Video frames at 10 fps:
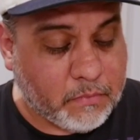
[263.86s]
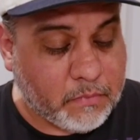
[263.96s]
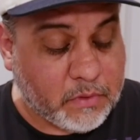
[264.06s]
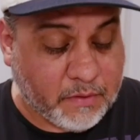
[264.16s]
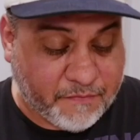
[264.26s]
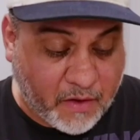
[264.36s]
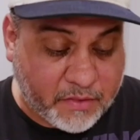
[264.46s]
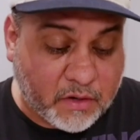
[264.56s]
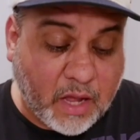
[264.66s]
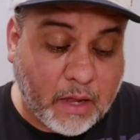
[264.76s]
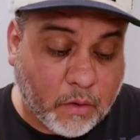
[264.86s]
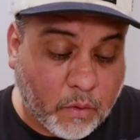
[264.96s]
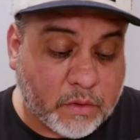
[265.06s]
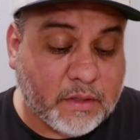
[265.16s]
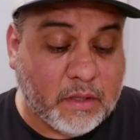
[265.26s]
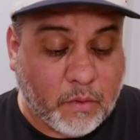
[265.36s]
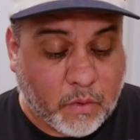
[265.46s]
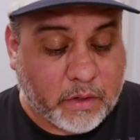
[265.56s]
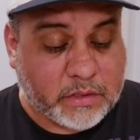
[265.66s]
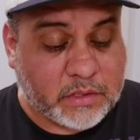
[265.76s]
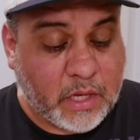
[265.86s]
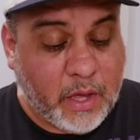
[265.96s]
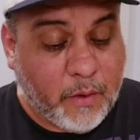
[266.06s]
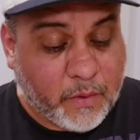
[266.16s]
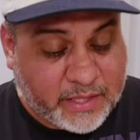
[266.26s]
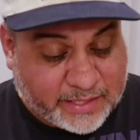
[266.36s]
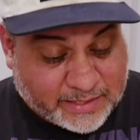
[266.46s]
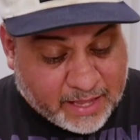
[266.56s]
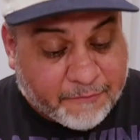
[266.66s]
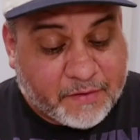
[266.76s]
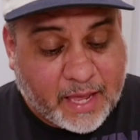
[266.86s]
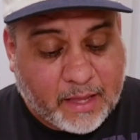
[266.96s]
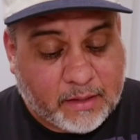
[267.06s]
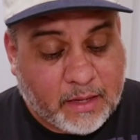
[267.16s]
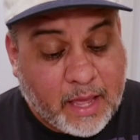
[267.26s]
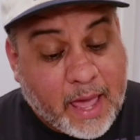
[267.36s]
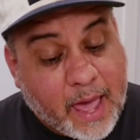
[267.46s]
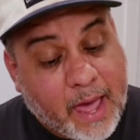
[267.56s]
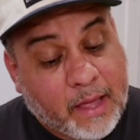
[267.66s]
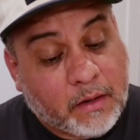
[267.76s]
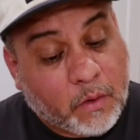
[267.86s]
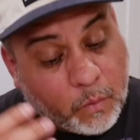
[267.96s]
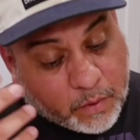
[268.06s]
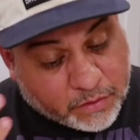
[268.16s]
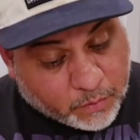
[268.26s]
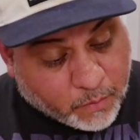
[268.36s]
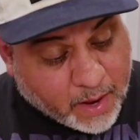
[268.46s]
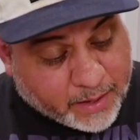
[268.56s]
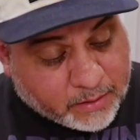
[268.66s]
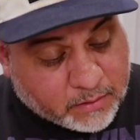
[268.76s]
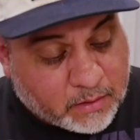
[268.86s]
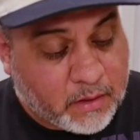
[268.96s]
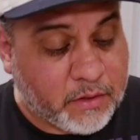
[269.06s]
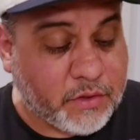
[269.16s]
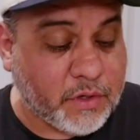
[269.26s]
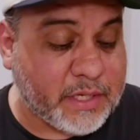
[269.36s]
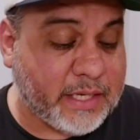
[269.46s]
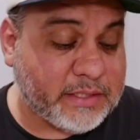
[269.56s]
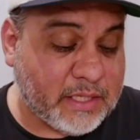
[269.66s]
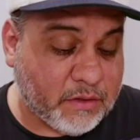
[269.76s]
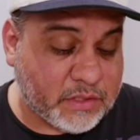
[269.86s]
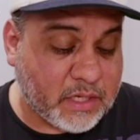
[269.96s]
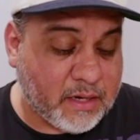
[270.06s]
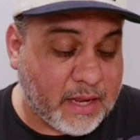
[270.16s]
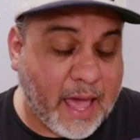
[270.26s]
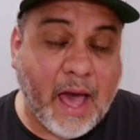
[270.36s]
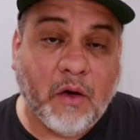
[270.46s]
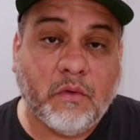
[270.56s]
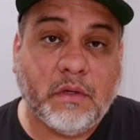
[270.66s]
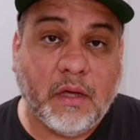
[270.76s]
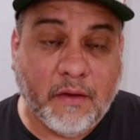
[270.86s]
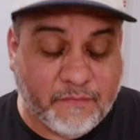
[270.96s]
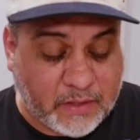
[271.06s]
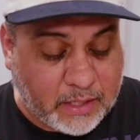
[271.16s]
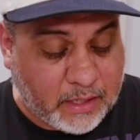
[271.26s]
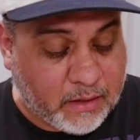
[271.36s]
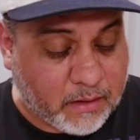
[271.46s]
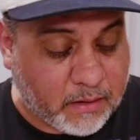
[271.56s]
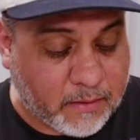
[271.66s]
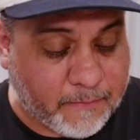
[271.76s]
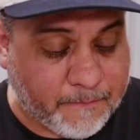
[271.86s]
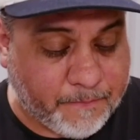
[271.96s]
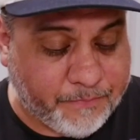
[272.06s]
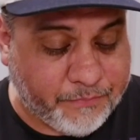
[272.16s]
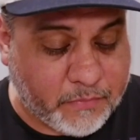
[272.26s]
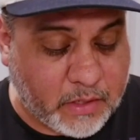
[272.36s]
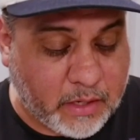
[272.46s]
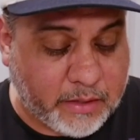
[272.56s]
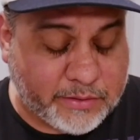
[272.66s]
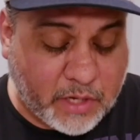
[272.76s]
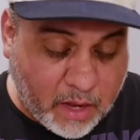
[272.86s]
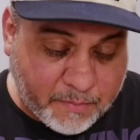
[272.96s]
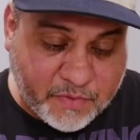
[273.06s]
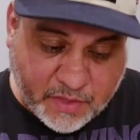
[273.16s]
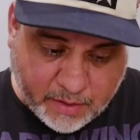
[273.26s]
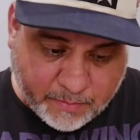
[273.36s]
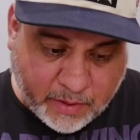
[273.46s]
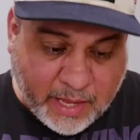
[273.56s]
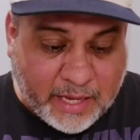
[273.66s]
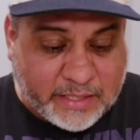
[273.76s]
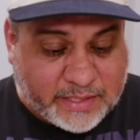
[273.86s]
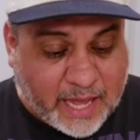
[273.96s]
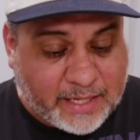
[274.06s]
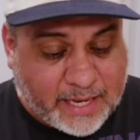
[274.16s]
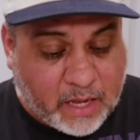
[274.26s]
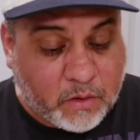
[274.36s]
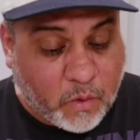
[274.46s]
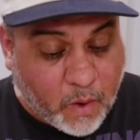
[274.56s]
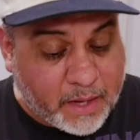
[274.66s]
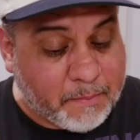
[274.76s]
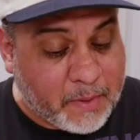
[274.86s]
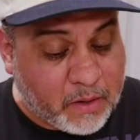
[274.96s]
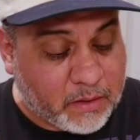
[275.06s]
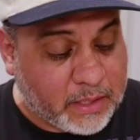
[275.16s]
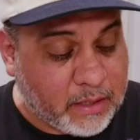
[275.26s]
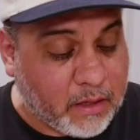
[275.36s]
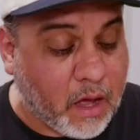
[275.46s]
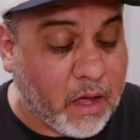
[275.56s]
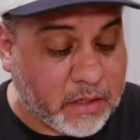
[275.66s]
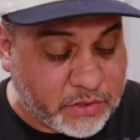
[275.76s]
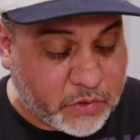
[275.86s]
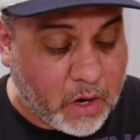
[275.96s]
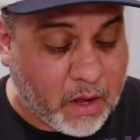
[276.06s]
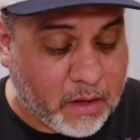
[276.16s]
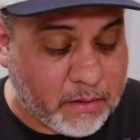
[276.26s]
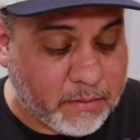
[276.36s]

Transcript: The father got hold of the horse with his left hand and with the right took his little son out of the ear. Tom Thumb sat down quite merrily on a straw.